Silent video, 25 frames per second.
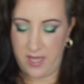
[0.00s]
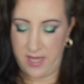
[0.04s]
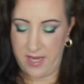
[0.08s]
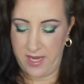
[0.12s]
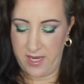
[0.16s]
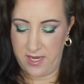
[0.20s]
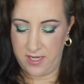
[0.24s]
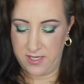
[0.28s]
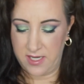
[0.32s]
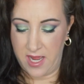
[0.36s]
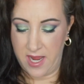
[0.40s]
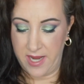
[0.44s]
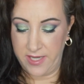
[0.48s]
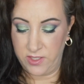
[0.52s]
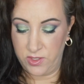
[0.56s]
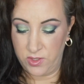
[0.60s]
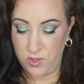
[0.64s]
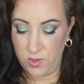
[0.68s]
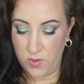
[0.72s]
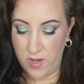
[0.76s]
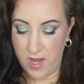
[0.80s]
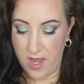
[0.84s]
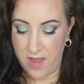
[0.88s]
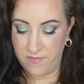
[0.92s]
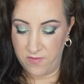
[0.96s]
And I
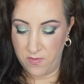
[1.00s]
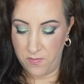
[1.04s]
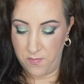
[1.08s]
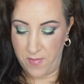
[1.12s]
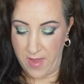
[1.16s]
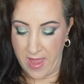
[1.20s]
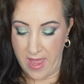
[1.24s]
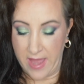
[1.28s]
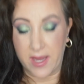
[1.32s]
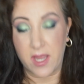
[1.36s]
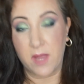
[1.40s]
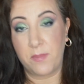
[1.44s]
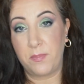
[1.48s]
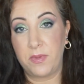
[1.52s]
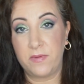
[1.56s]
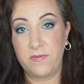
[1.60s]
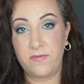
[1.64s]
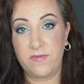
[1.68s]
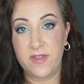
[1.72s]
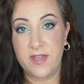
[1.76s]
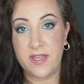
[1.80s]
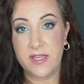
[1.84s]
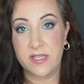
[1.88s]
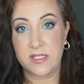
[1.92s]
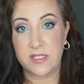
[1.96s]
do have a backup
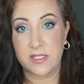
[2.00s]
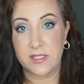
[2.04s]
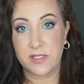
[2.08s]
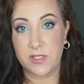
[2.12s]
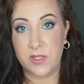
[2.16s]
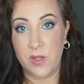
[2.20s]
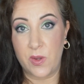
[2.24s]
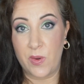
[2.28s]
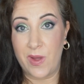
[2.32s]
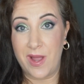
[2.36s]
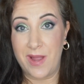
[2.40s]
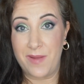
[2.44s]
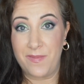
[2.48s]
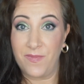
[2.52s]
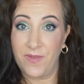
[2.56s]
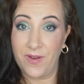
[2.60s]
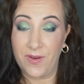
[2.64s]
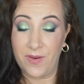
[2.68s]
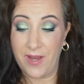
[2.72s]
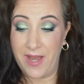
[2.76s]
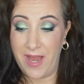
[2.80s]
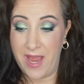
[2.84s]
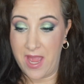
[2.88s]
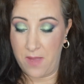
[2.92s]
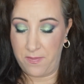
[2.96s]
of this, so I'm
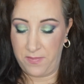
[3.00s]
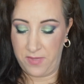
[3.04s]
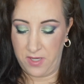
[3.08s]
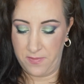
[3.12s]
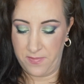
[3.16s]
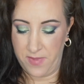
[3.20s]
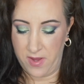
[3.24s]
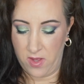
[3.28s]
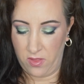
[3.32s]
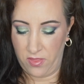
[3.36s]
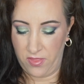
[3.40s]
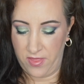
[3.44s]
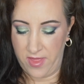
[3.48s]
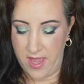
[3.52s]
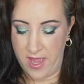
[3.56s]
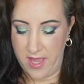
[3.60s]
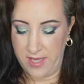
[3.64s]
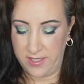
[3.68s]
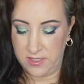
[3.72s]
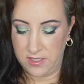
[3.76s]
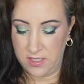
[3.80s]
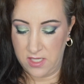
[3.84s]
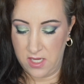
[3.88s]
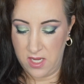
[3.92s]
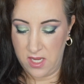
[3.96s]
very happy about
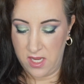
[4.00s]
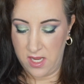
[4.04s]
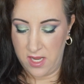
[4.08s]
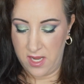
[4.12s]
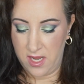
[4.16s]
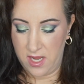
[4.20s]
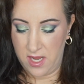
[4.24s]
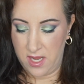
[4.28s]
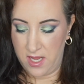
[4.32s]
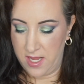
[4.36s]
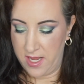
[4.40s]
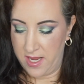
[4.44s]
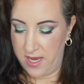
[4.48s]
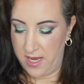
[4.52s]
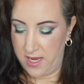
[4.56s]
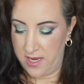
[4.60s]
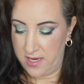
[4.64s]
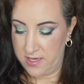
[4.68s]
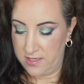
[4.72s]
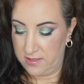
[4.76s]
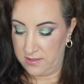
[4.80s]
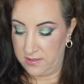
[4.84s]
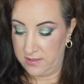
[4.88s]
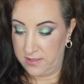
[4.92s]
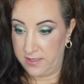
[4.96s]
that.
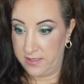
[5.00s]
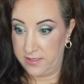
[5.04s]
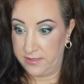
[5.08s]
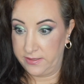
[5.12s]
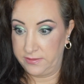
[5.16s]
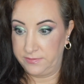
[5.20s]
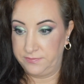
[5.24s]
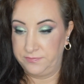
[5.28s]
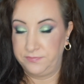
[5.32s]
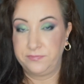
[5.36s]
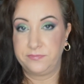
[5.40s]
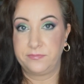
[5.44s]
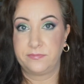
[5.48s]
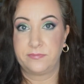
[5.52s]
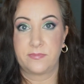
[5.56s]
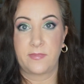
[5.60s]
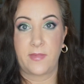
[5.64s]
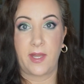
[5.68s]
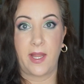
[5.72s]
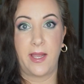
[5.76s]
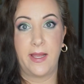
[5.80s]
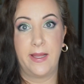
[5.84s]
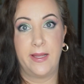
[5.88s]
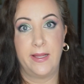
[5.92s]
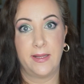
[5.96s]
And
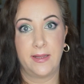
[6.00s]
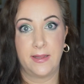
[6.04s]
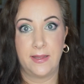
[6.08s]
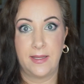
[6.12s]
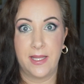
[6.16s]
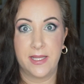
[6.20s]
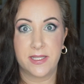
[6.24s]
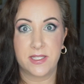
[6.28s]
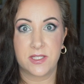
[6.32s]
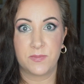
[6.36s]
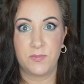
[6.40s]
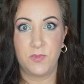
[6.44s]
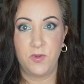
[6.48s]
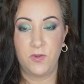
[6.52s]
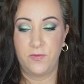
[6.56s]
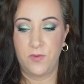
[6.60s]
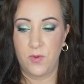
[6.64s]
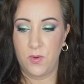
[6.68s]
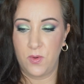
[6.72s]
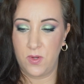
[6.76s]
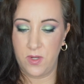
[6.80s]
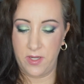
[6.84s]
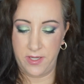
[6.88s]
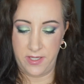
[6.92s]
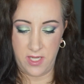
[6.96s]
uh, let's move
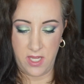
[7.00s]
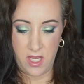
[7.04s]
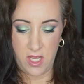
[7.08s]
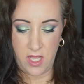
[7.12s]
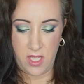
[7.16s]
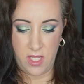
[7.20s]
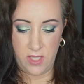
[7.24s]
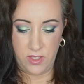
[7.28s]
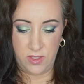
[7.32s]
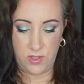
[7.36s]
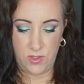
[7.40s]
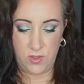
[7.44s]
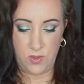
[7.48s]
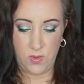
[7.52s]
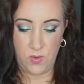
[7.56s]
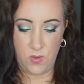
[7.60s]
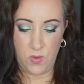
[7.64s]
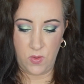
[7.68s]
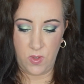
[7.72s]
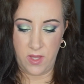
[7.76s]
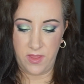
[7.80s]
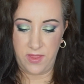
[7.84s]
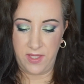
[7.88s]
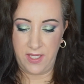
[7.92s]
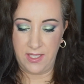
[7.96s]
on
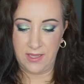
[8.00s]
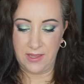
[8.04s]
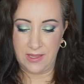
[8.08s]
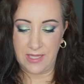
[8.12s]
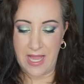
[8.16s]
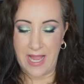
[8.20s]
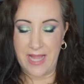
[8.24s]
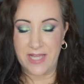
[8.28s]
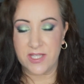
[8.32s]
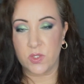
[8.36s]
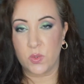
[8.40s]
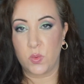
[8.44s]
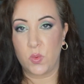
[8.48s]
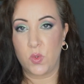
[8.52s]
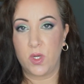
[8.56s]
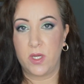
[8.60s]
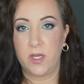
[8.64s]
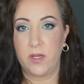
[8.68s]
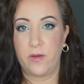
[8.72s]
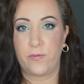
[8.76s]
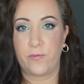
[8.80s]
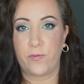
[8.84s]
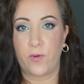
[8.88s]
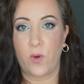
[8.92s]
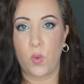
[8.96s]
to the last
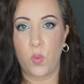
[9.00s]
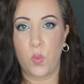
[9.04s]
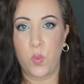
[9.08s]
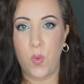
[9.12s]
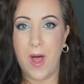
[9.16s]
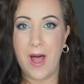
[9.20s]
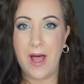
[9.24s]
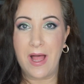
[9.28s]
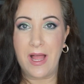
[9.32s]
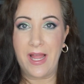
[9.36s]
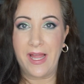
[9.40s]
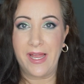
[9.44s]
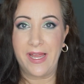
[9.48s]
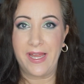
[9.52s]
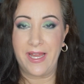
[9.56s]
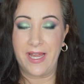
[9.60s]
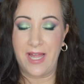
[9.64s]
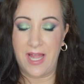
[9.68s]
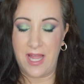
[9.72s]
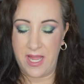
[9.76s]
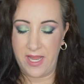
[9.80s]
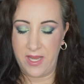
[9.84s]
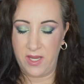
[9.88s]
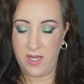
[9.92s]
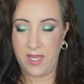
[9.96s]
one for why
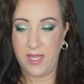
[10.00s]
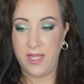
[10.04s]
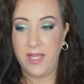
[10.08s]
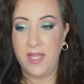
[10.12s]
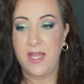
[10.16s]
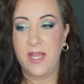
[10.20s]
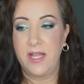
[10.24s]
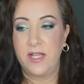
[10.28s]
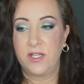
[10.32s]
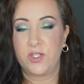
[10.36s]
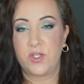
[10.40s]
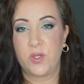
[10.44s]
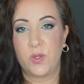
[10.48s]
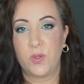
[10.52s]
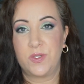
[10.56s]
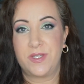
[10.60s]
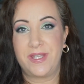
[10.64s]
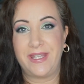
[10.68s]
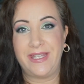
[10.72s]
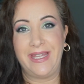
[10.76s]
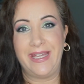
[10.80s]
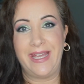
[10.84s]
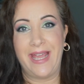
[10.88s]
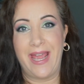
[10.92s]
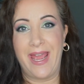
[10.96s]
I chose
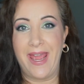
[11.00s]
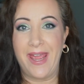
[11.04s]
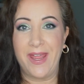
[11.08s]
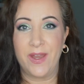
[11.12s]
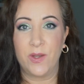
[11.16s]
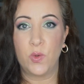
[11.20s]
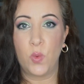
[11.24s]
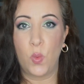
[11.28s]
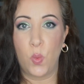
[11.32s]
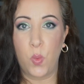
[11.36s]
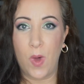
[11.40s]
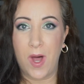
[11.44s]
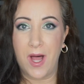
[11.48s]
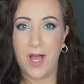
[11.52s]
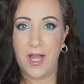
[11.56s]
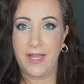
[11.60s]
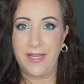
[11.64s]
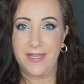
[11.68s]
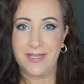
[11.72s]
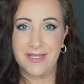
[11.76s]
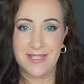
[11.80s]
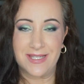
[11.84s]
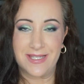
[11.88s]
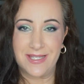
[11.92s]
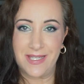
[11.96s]
the
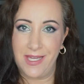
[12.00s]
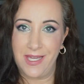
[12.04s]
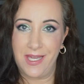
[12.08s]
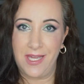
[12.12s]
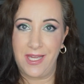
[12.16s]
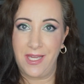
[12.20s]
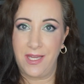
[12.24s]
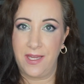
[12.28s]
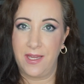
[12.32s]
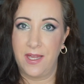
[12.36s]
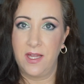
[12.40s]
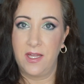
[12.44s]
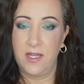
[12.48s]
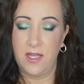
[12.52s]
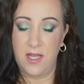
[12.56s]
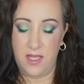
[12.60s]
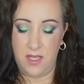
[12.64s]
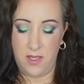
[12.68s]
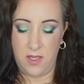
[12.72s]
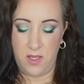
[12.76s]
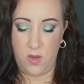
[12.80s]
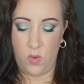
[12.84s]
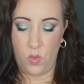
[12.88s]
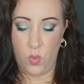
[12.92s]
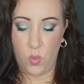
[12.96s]
NYC
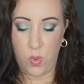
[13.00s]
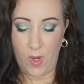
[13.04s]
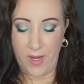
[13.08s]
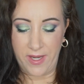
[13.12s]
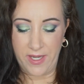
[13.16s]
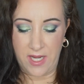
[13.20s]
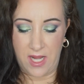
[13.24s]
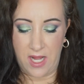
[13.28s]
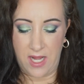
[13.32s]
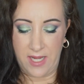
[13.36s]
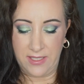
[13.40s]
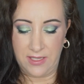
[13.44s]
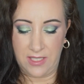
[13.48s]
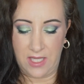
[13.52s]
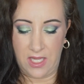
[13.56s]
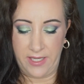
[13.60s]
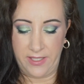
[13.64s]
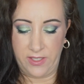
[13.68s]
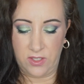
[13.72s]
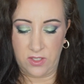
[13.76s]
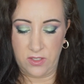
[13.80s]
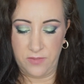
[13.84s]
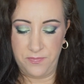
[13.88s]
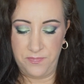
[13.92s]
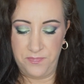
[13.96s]
white
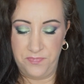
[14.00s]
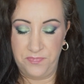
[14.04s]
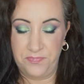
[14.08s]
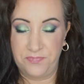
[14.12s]
eyeliner.